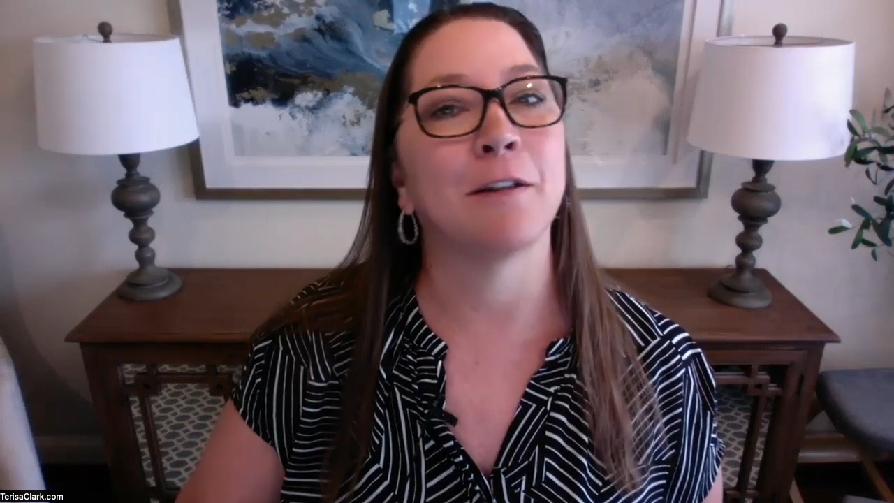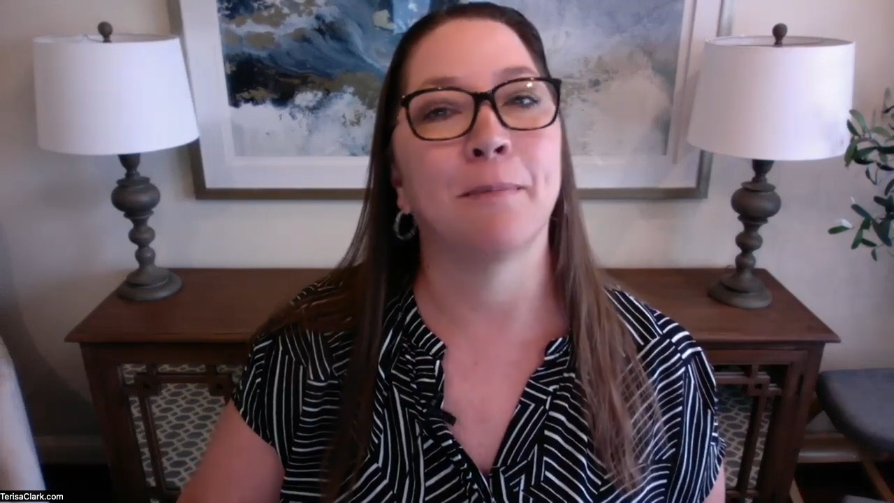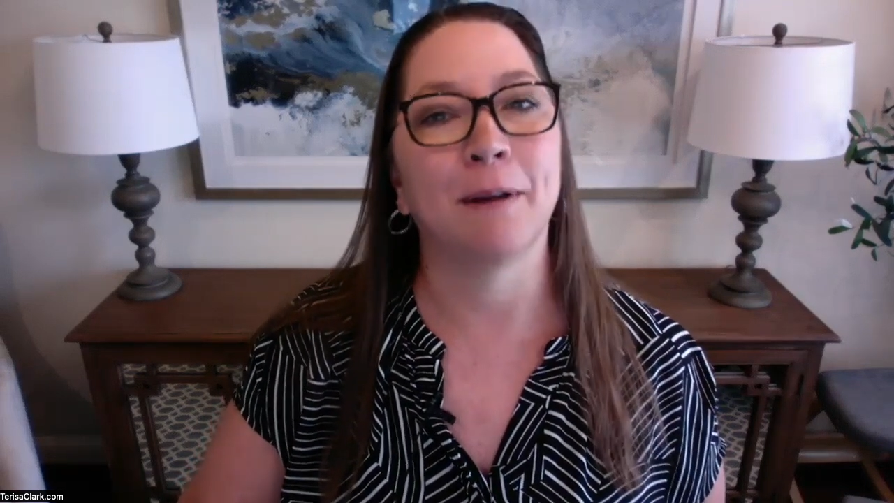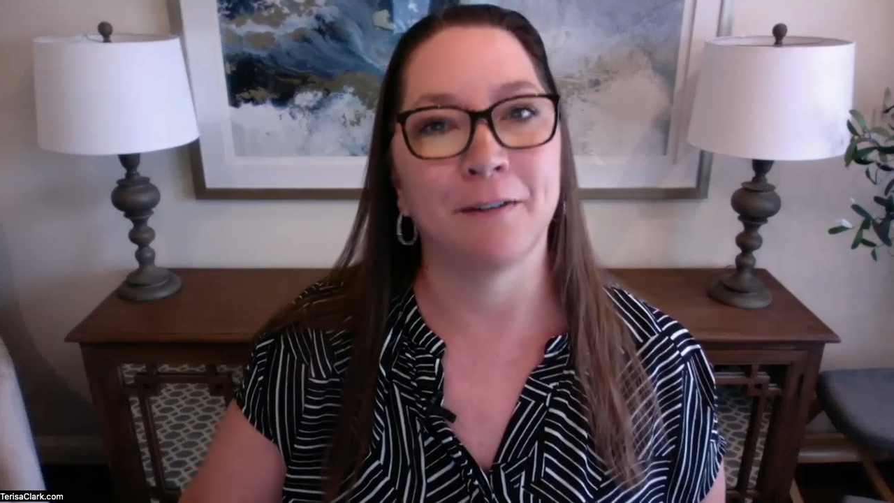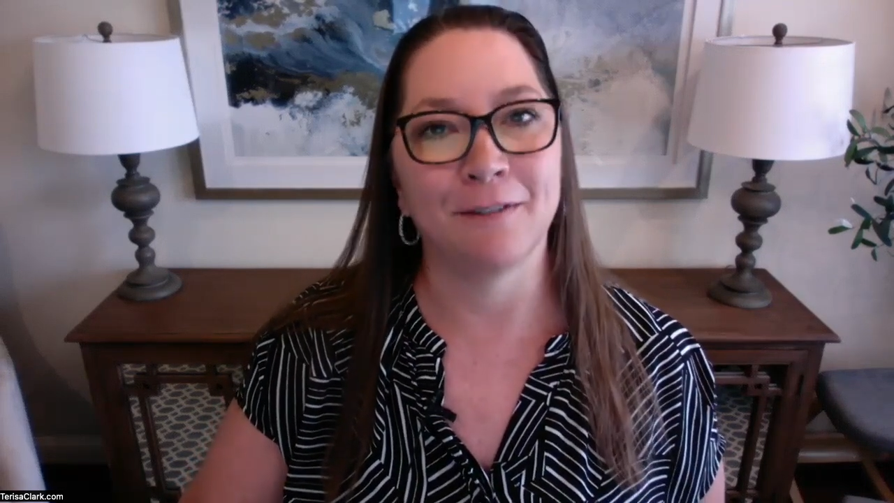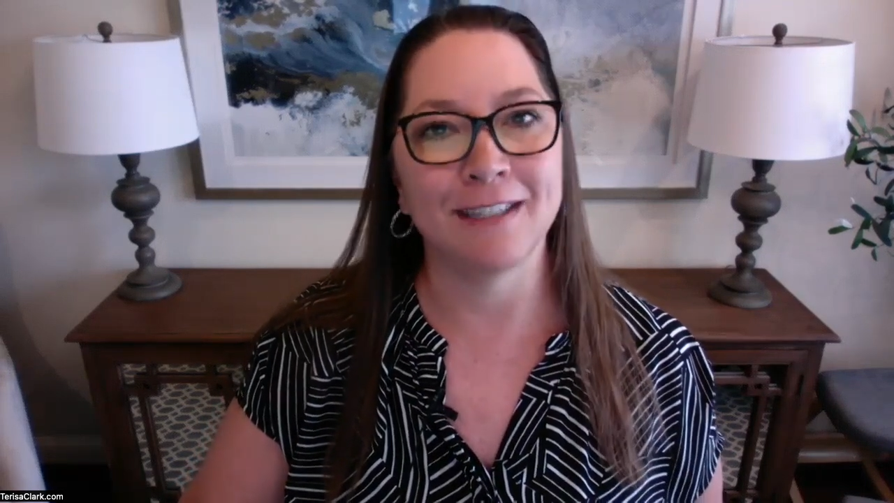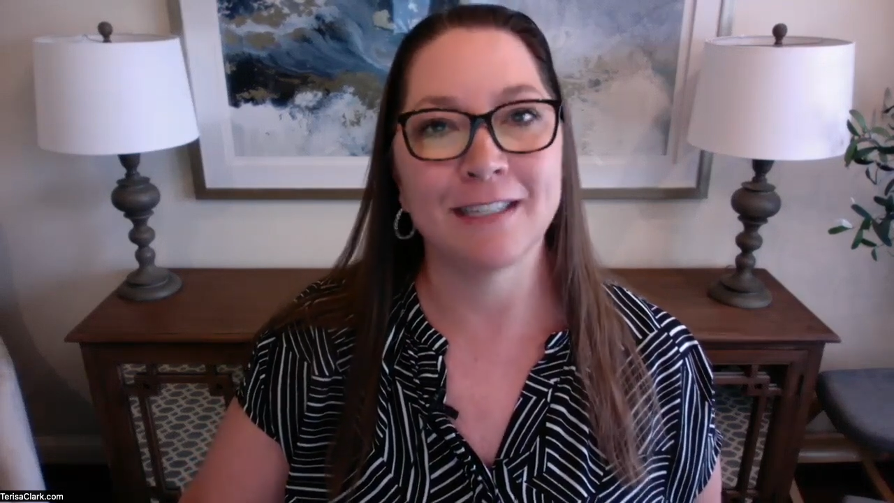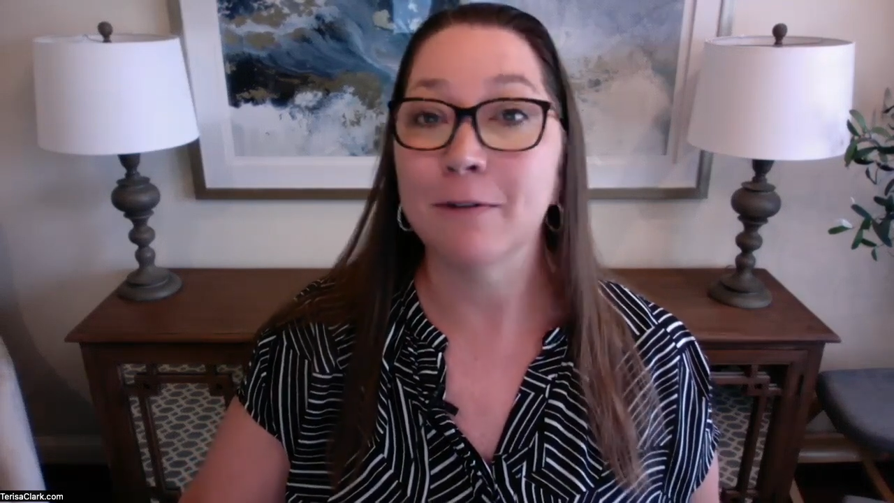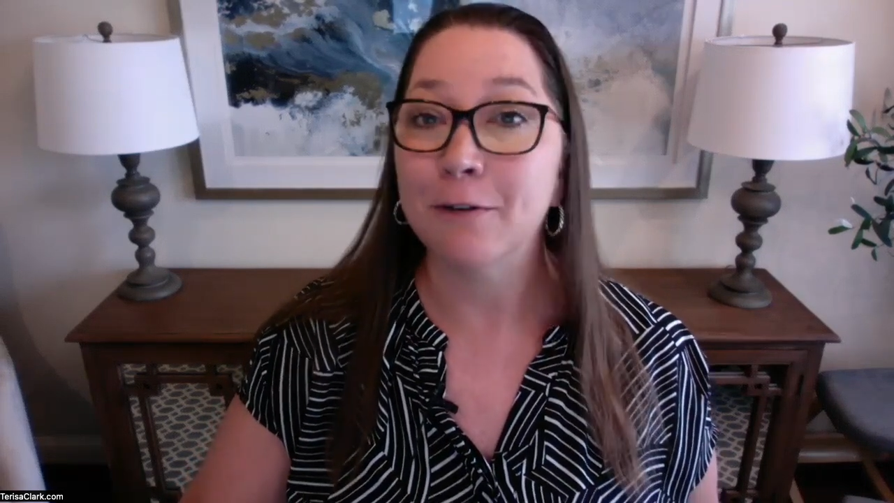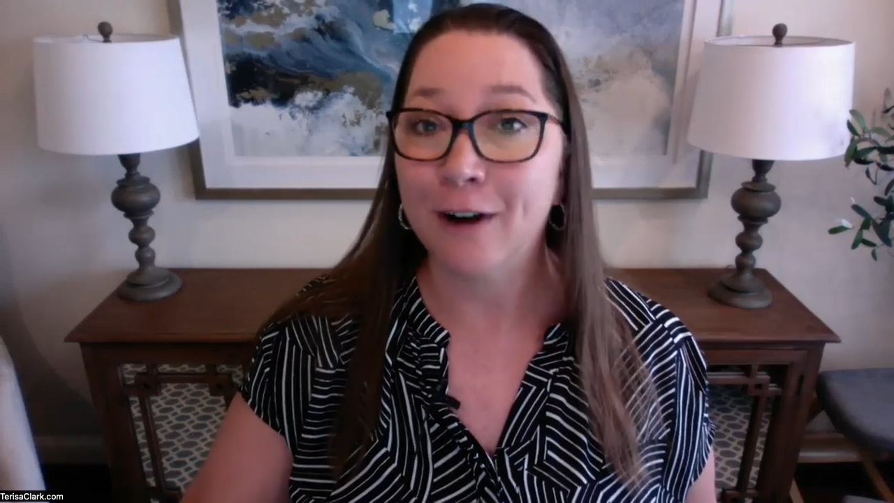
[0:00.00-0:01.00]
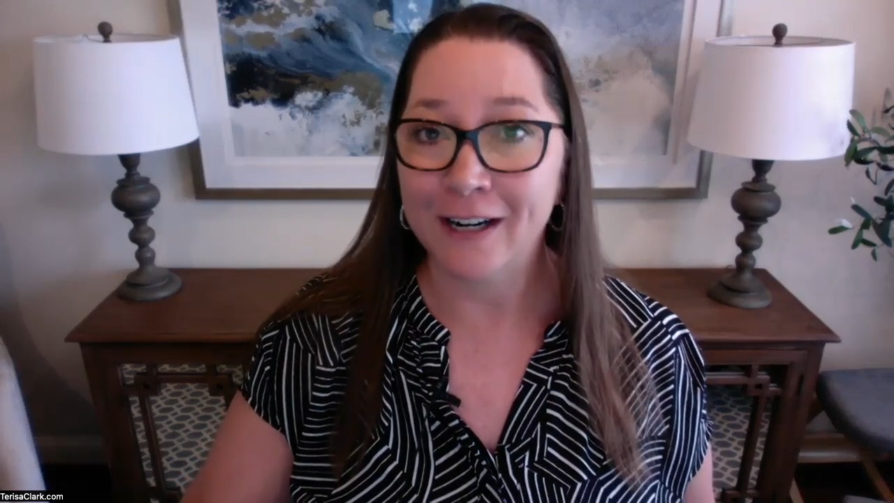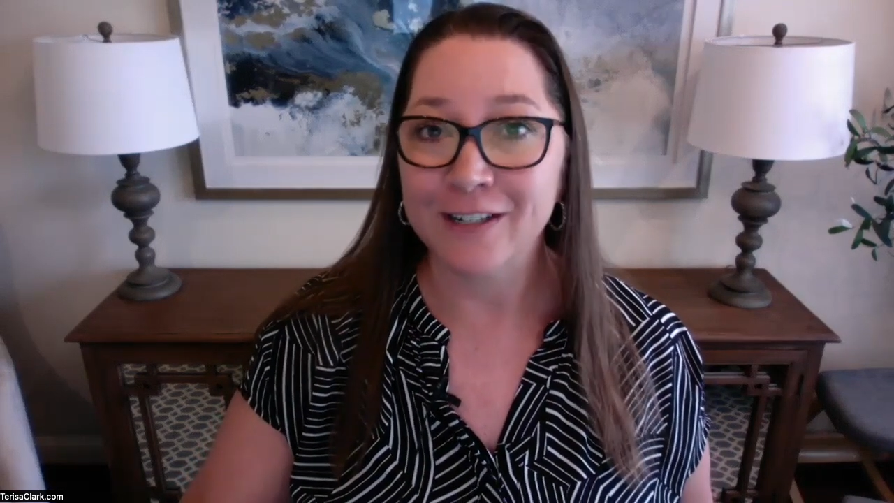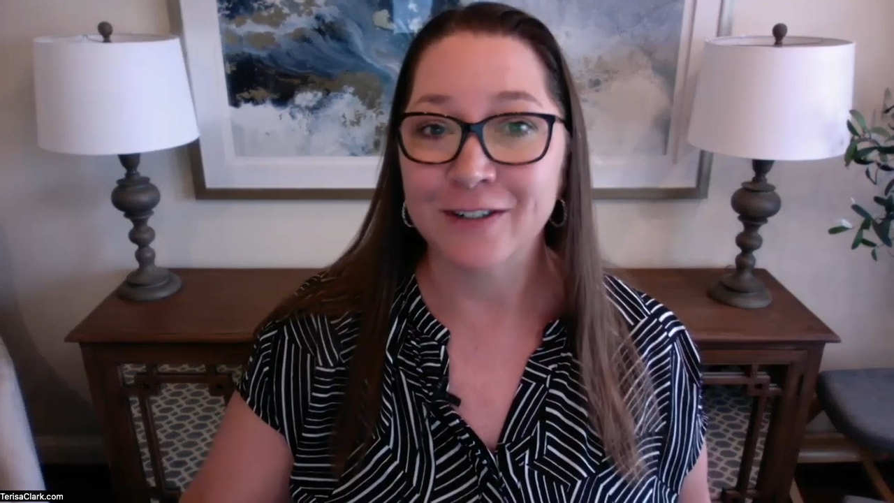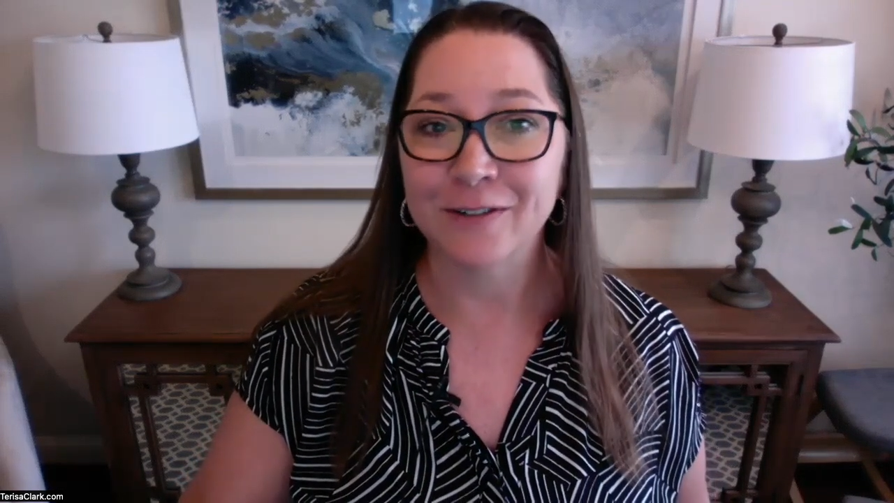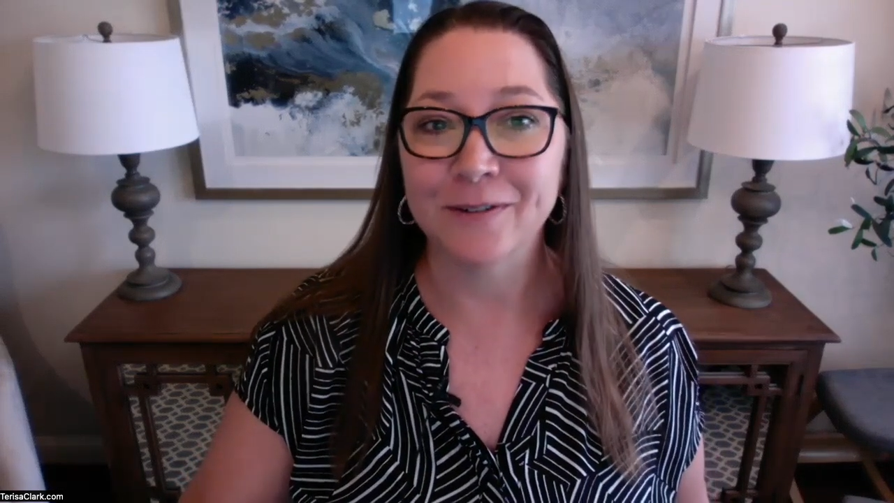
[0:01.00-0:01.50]
the benefits of a
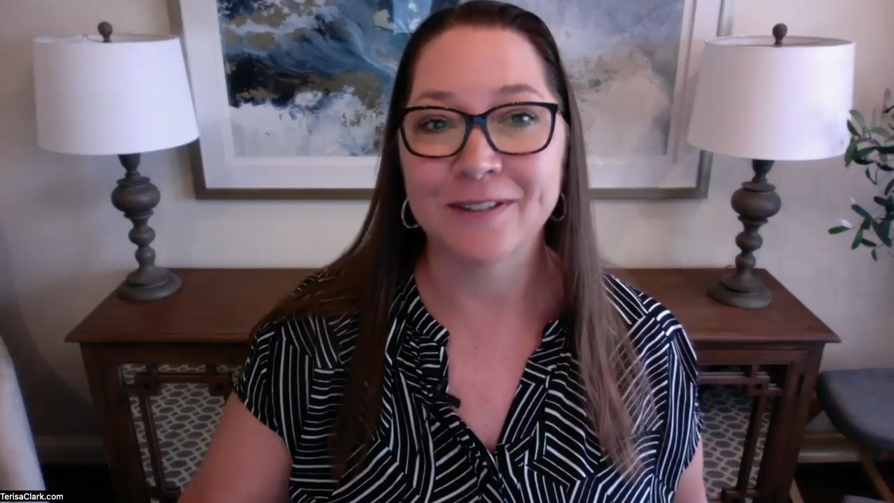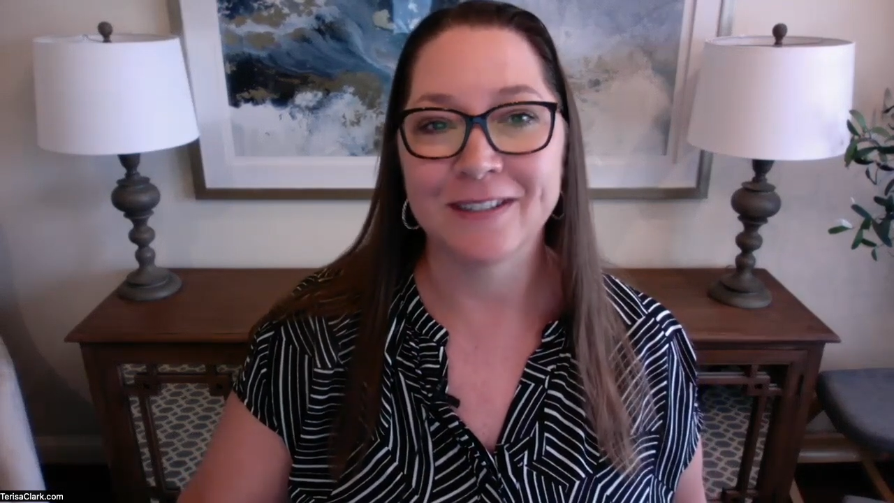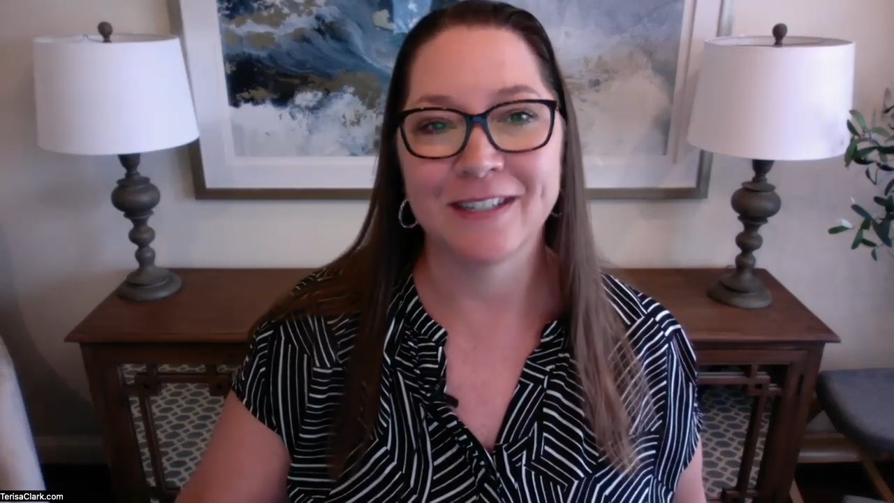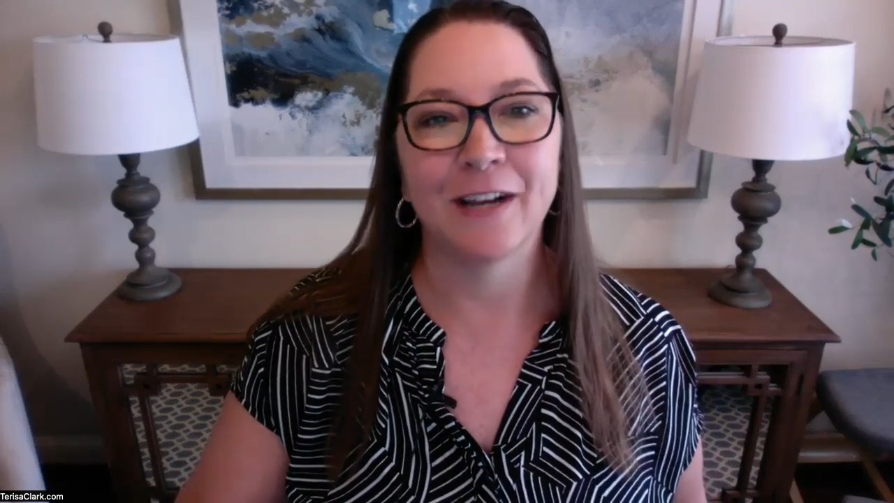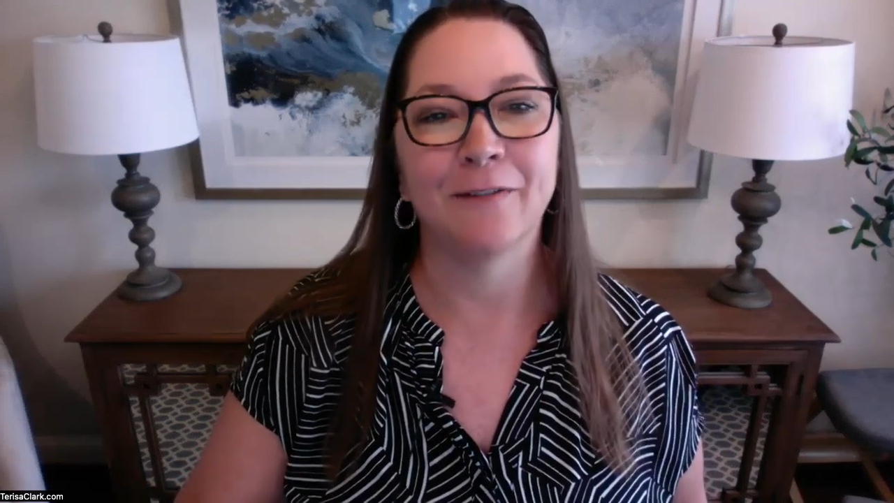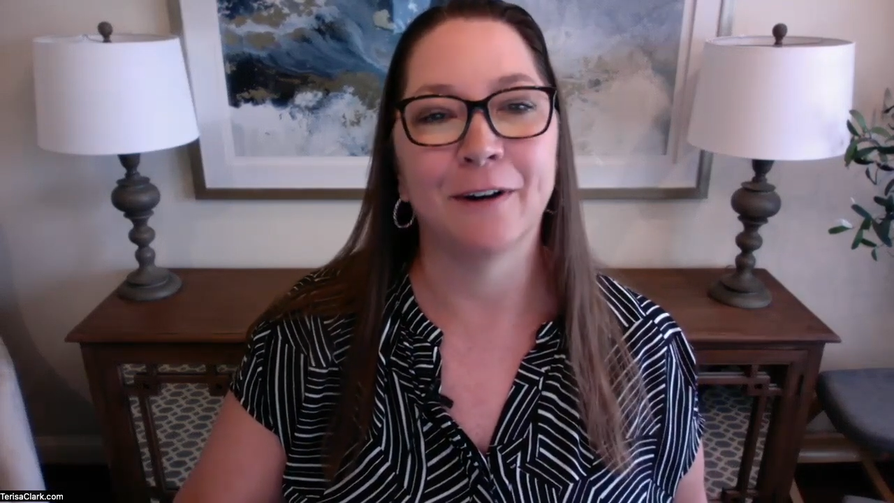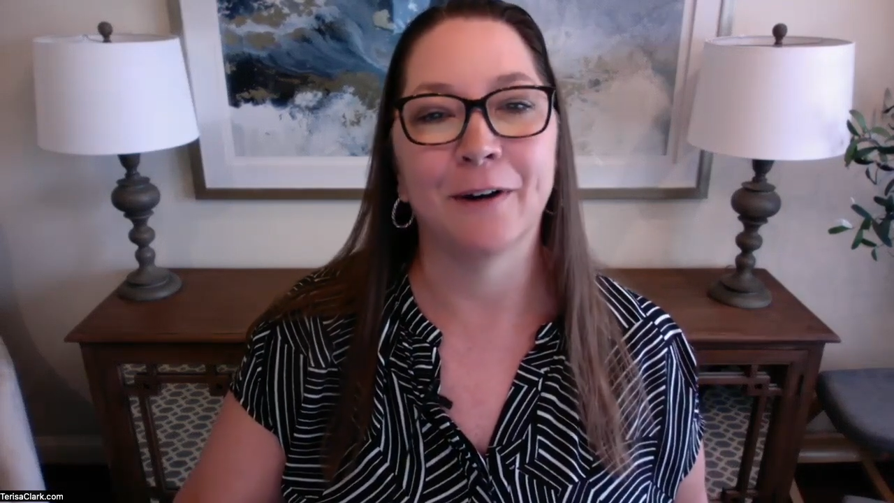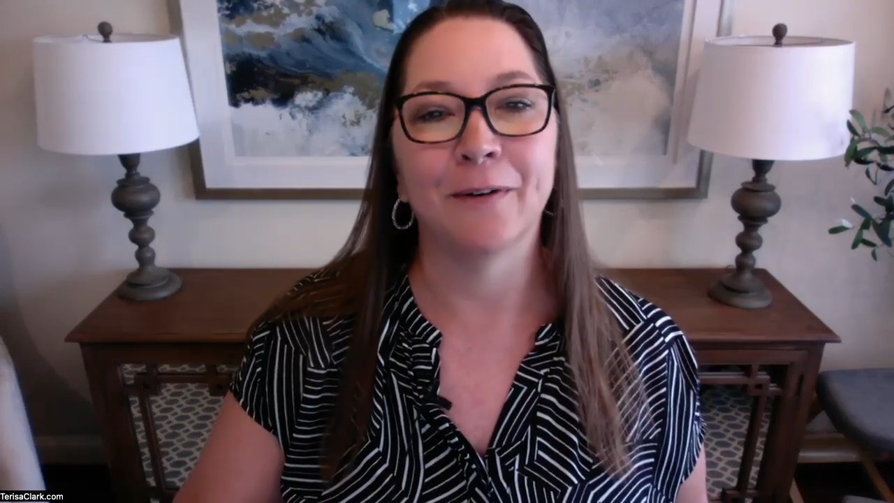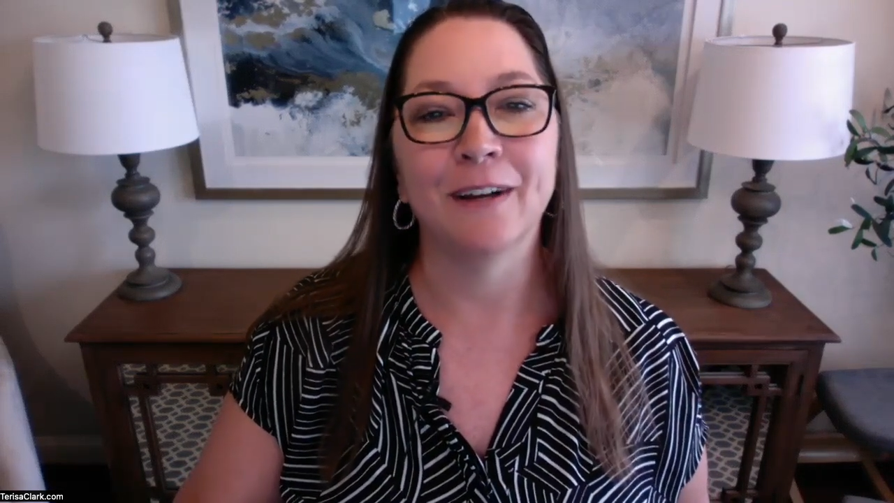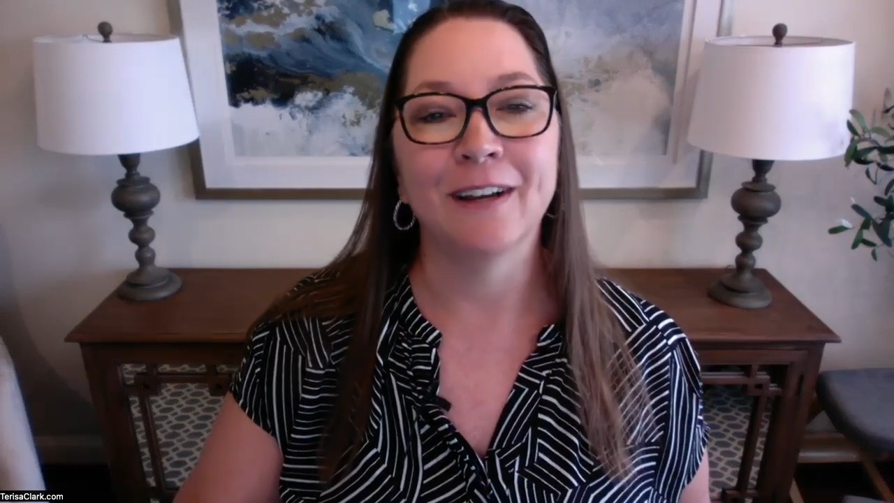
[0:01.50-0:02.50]
fractional CFO